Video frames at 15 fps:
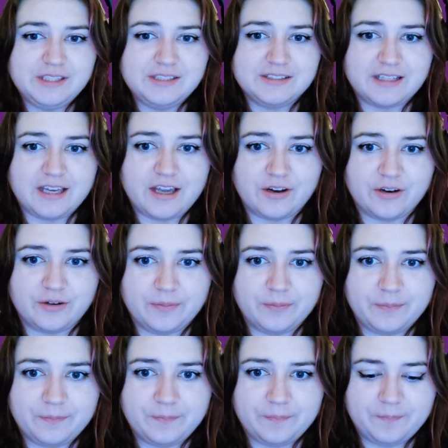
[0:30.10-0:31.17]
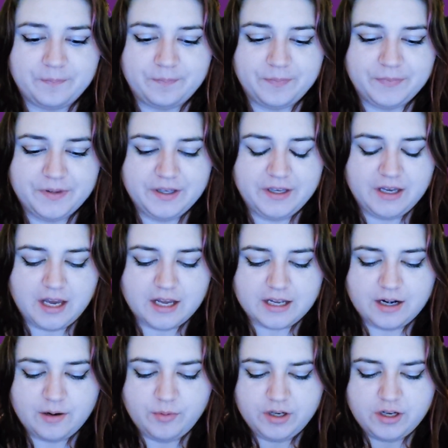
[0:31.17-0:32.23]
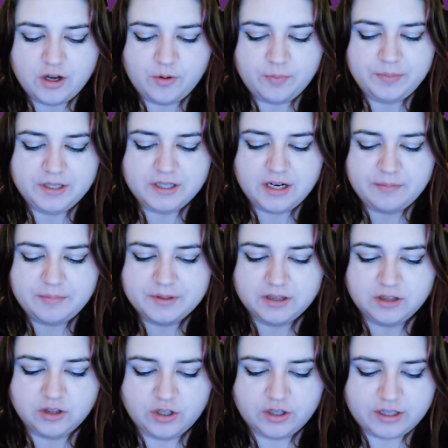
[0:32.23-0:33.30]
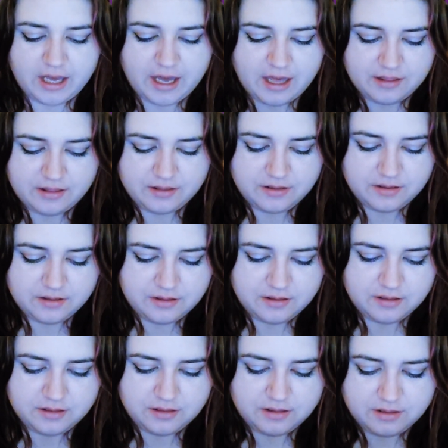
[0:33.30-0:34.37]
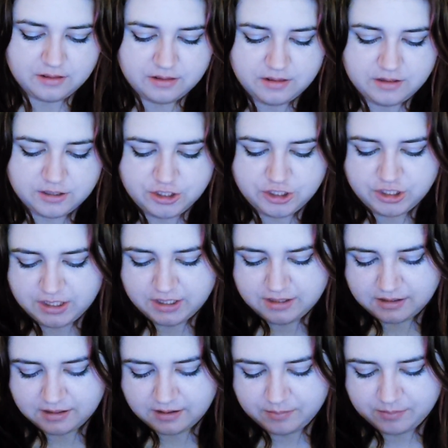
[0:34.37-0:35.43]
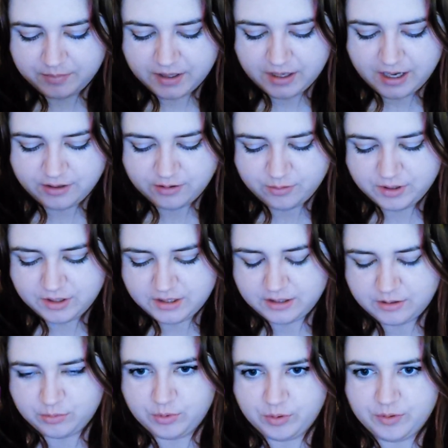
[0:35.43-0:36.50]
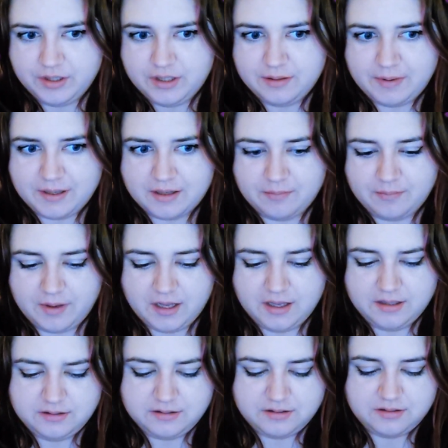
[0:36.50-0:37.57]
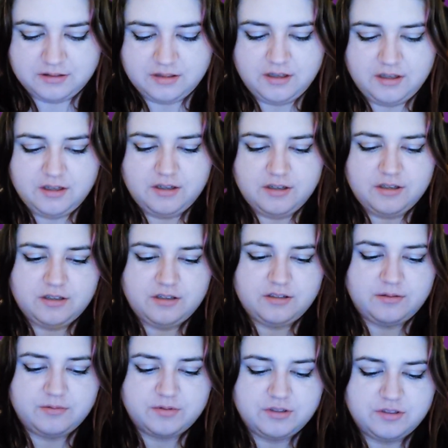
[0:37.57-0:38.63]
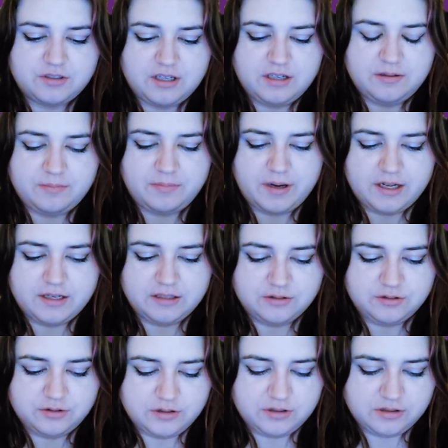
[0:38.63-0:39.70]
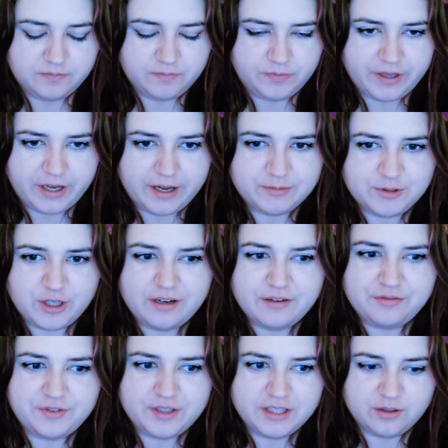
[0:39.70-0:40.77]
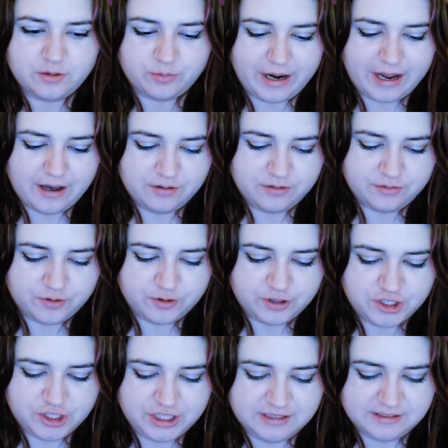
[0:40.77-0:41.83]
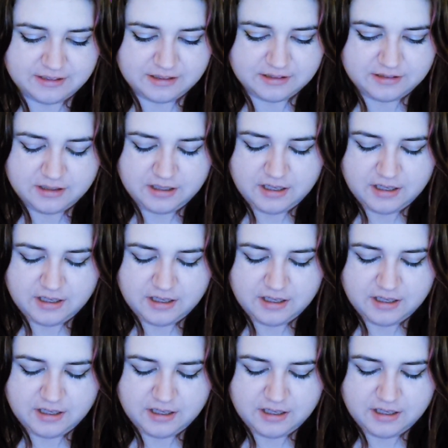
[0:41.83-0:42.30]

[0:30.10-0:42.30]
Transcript: scared. I kind of want to open it up and look at the Cheez-It, but I don't want to like ruin it and make a mess. I'm just going to kind of bite into it. I'm trying to feel around for Cheez-It.